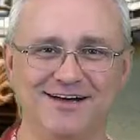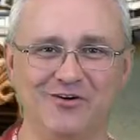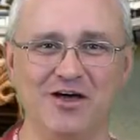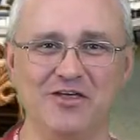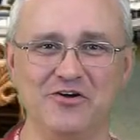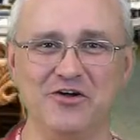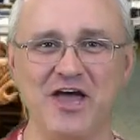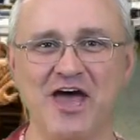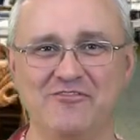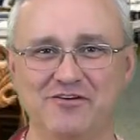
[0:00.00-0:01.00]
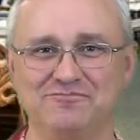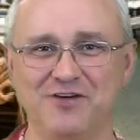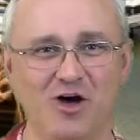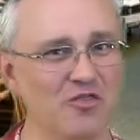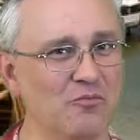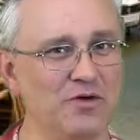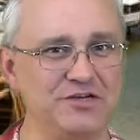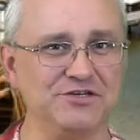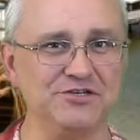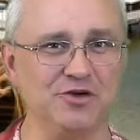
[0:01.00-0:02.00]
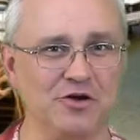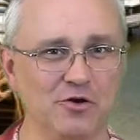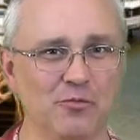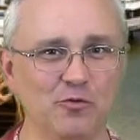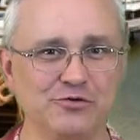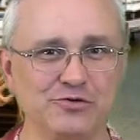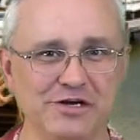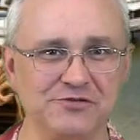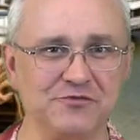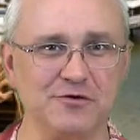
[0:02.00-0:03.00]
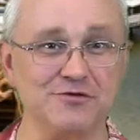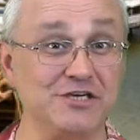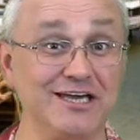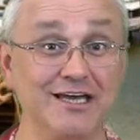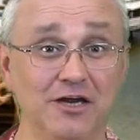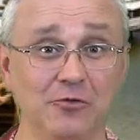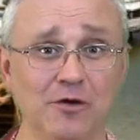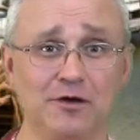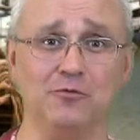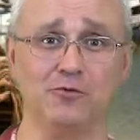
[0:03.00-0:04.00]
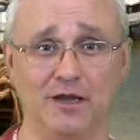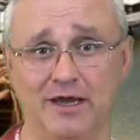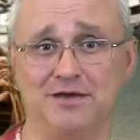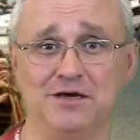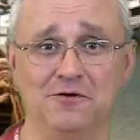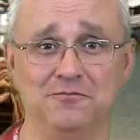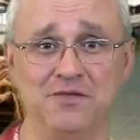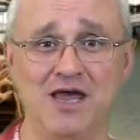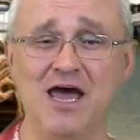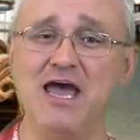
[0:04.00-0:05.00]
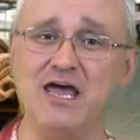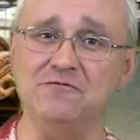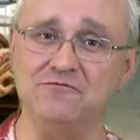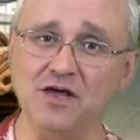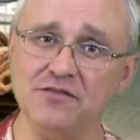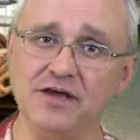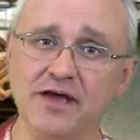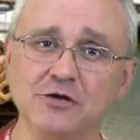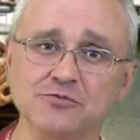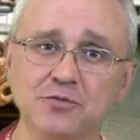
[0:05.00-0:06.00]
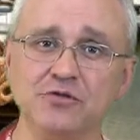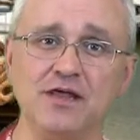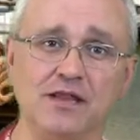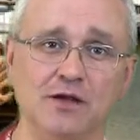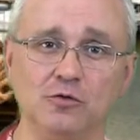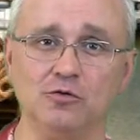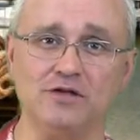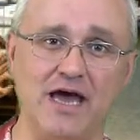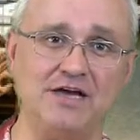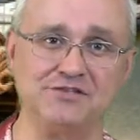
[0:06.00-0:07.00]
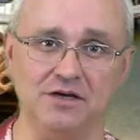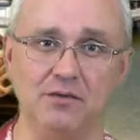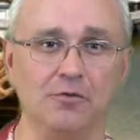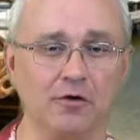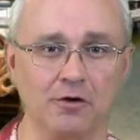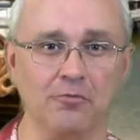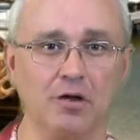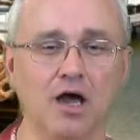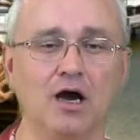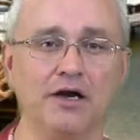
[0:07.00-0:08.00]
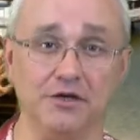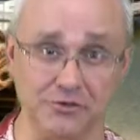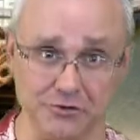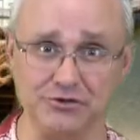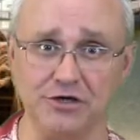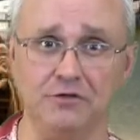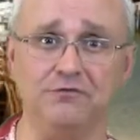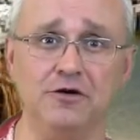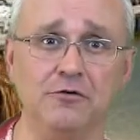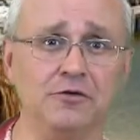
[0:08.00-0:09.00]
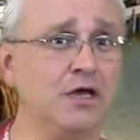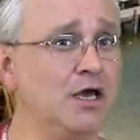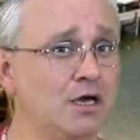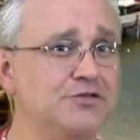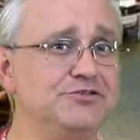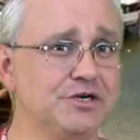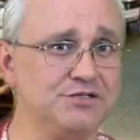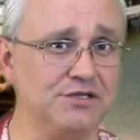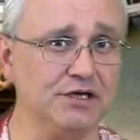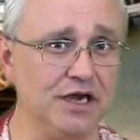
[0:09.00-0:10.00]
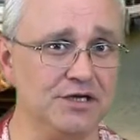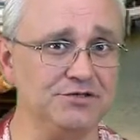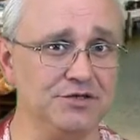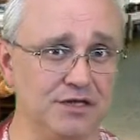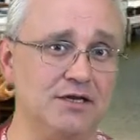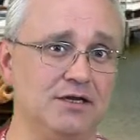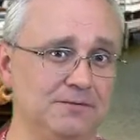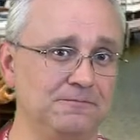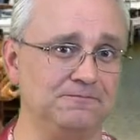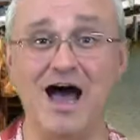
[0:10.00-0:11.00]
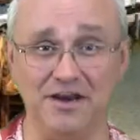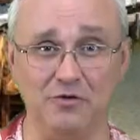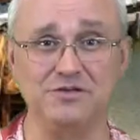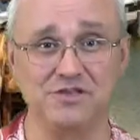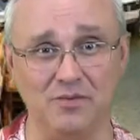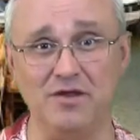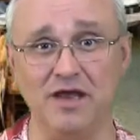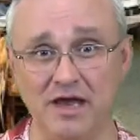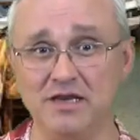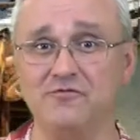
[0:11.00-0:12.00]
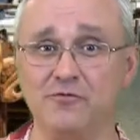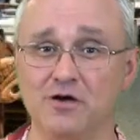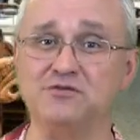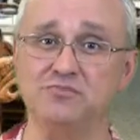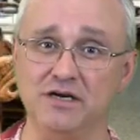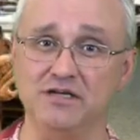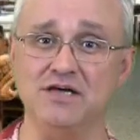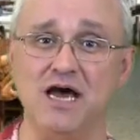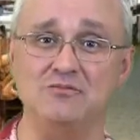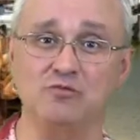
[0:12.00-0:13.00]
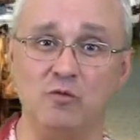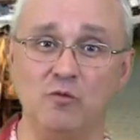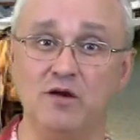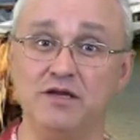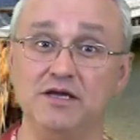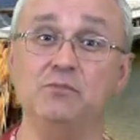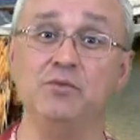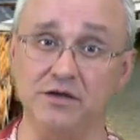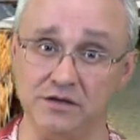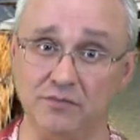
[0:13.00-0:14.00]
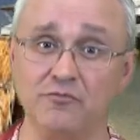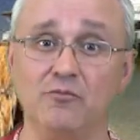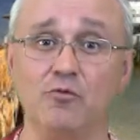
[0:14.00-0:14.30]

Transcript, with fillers: Well, there you have it. All the basics on airport transfers and getting around Orlando. If nothing else, put that local taxi number on our blog into your cell phone just in case you need it. I know it's come in handy for us many times when we wanted to get picked up from a